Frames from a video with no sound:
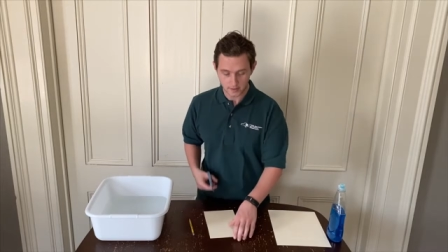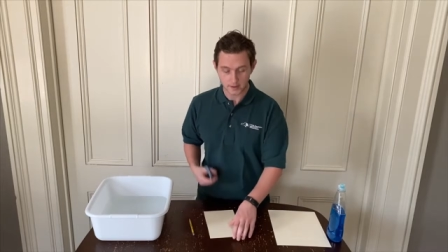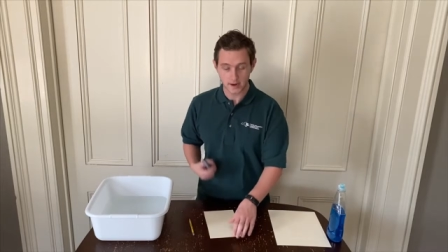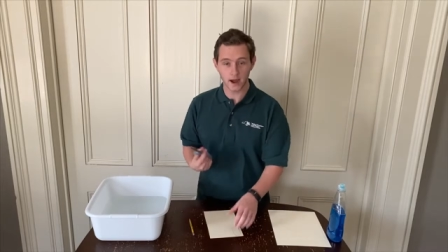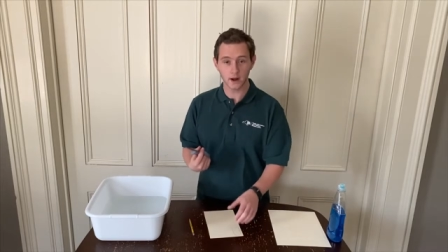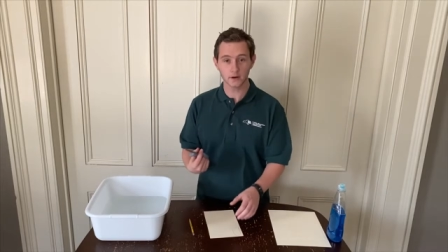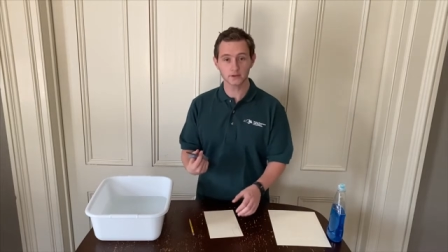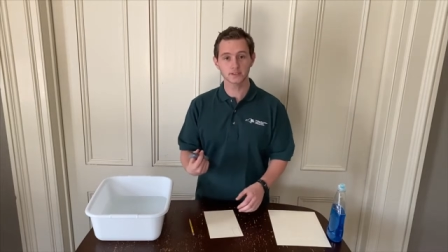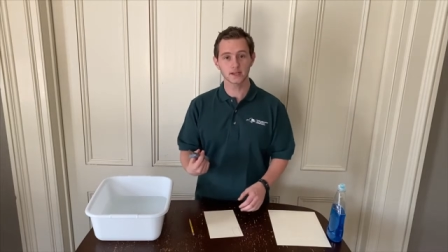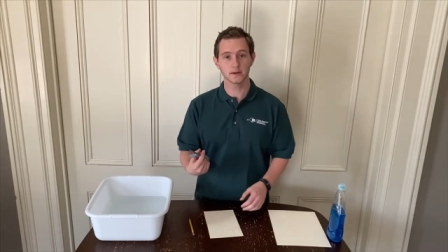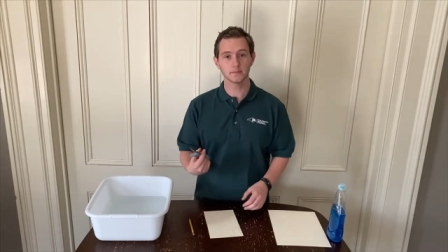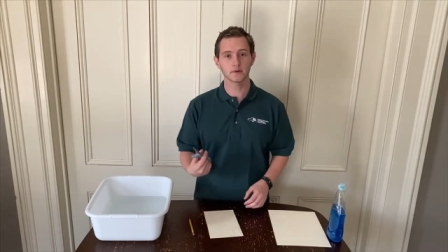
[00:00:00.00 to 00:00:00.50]

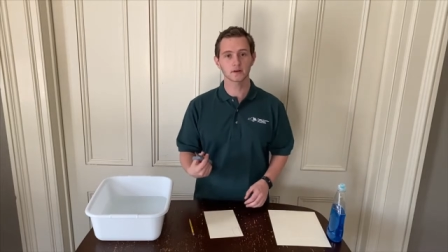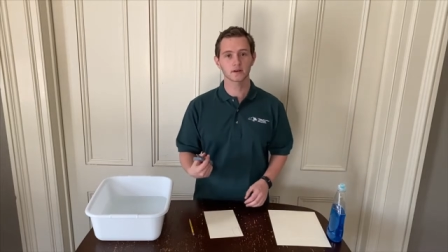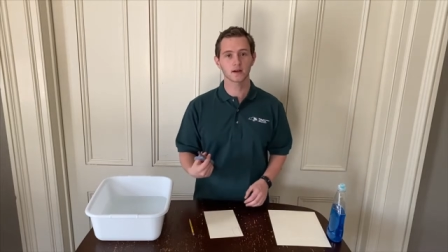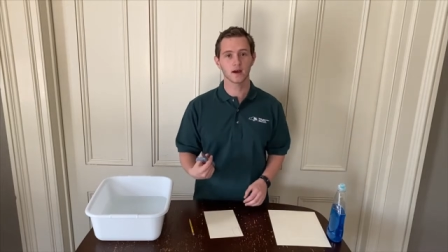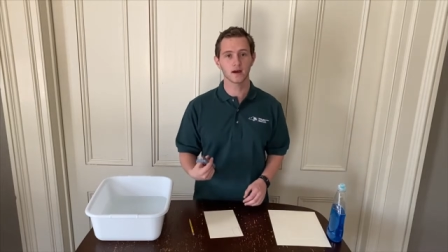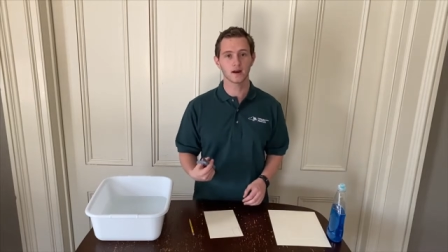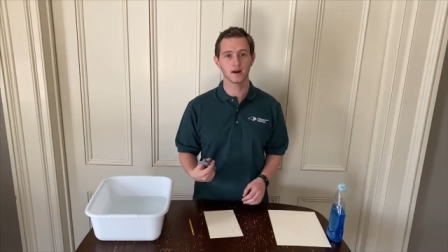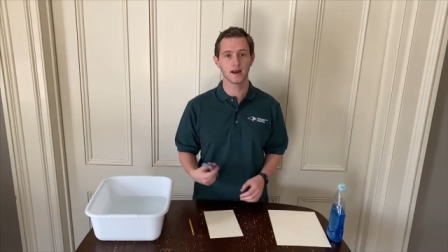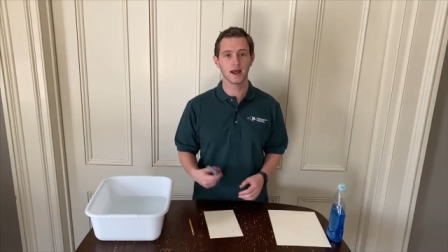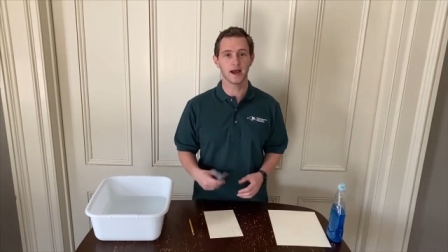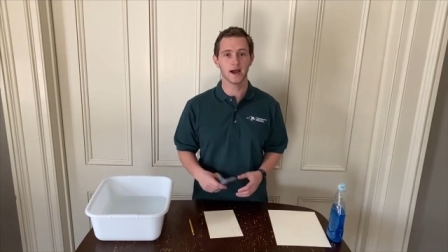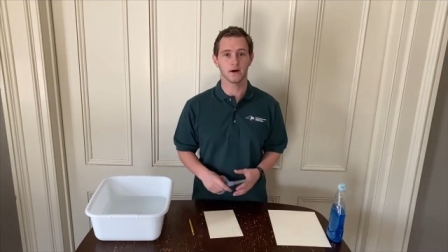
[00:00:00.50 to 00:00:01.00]
Now it's time to
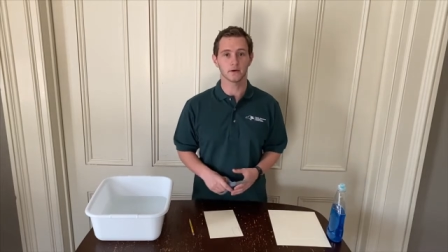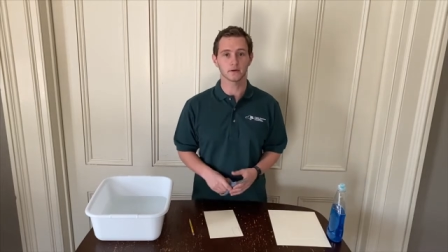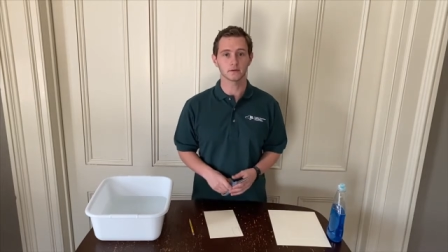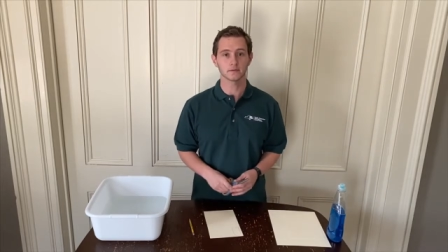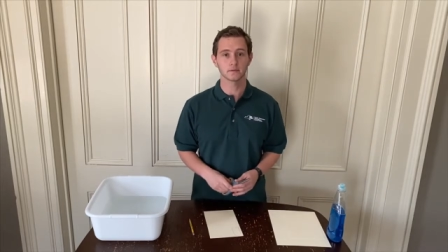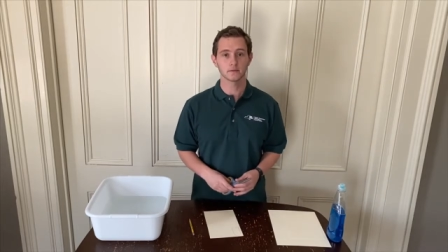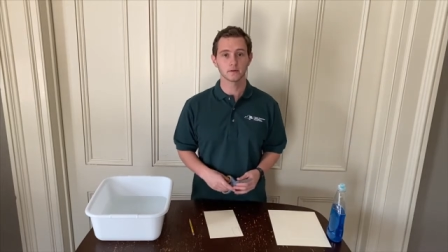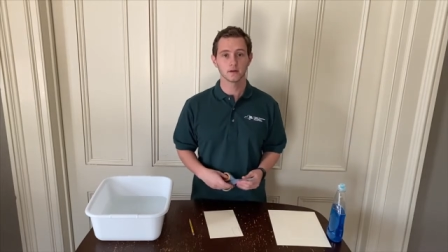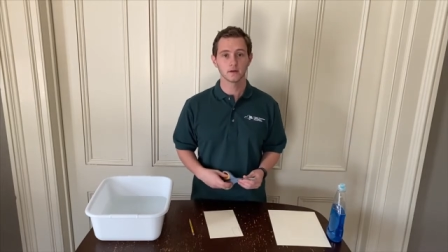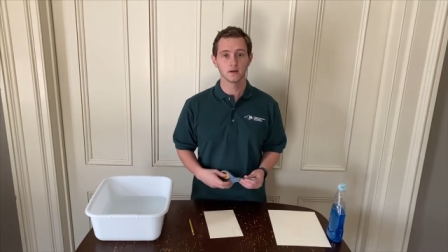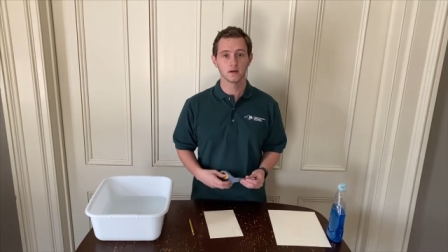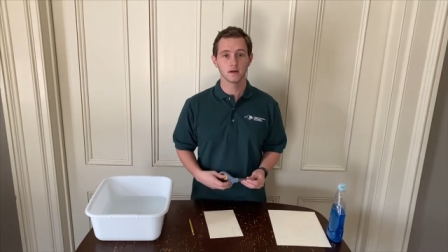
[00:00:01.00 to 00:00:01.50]
cut it
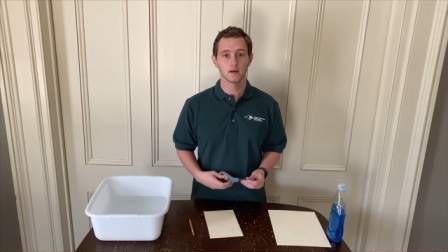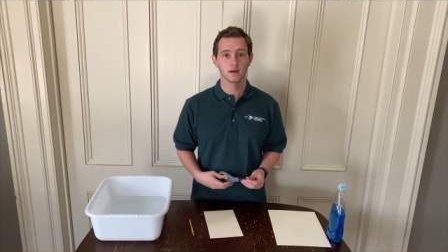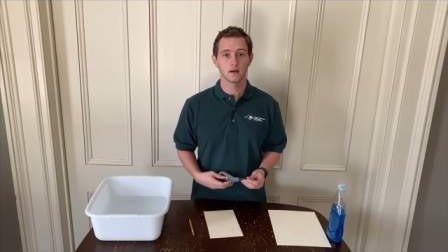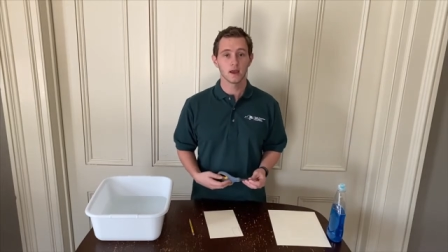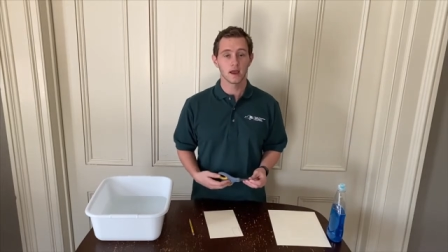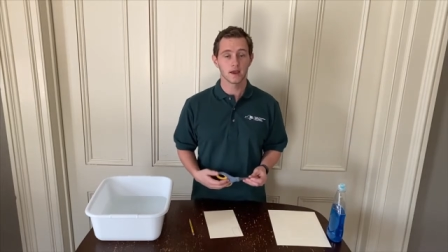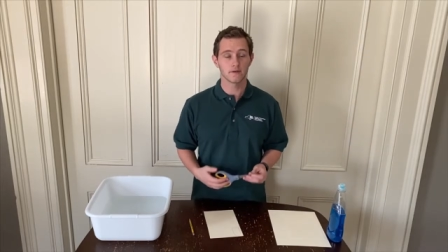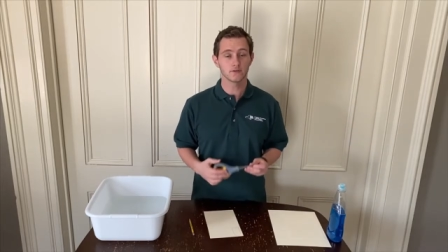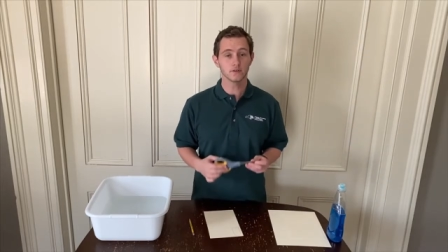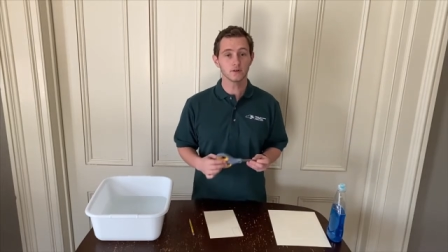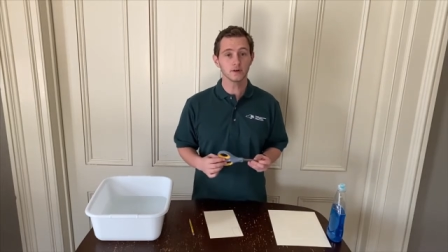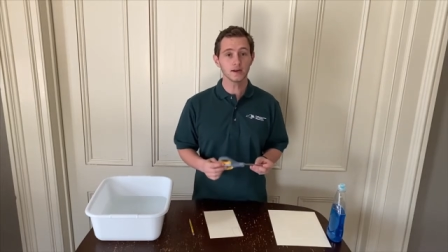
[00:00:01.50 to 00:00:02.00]
out.
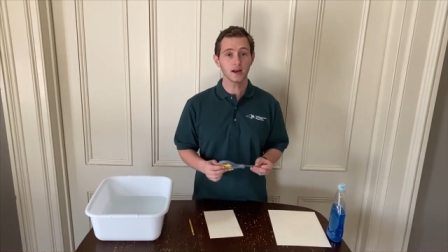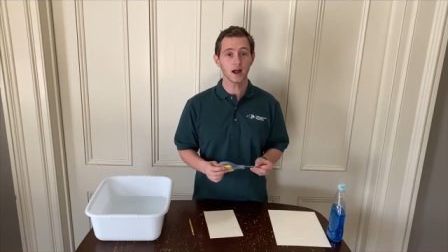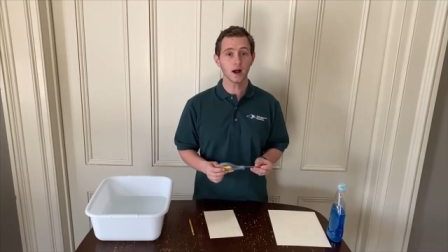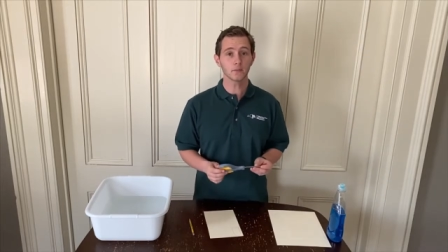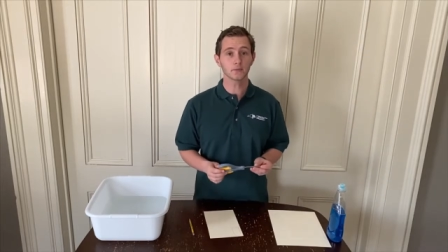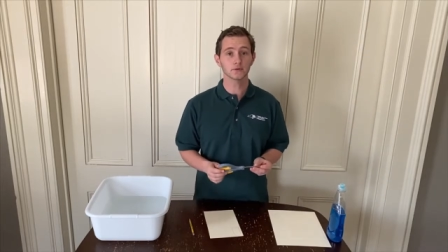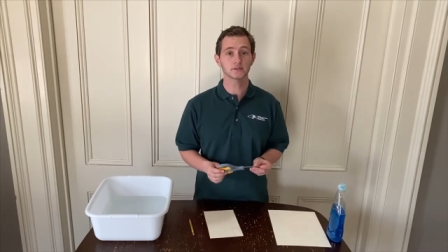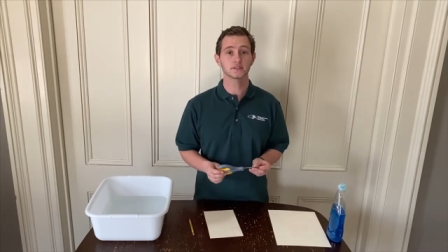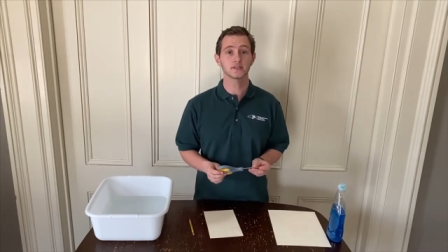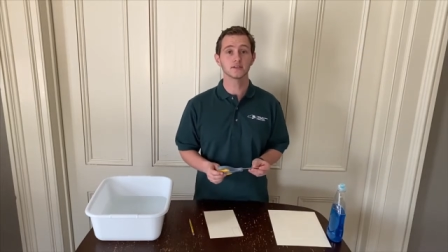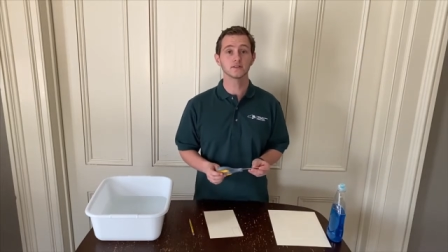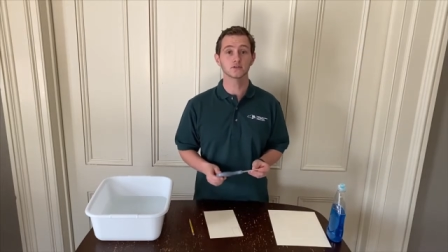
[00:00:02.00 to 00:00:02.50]
If you need help
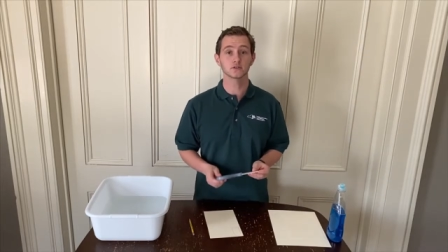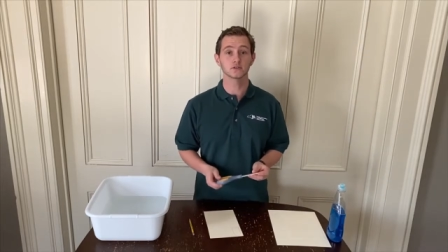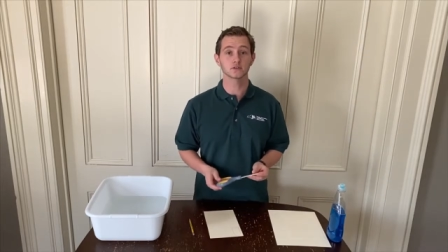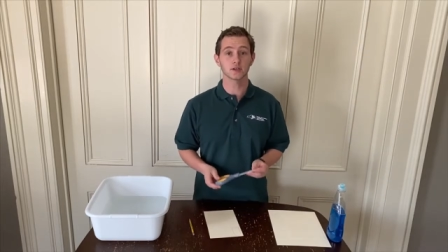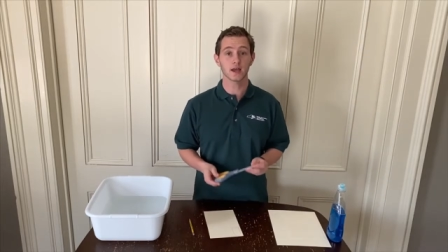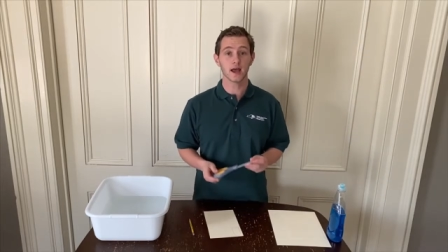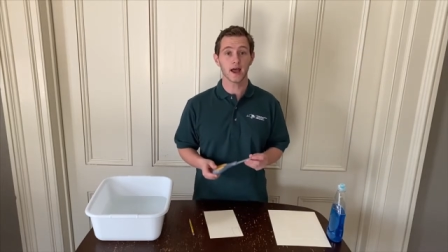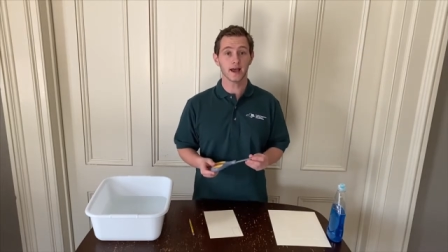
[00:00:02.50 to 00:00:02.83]
with scissors,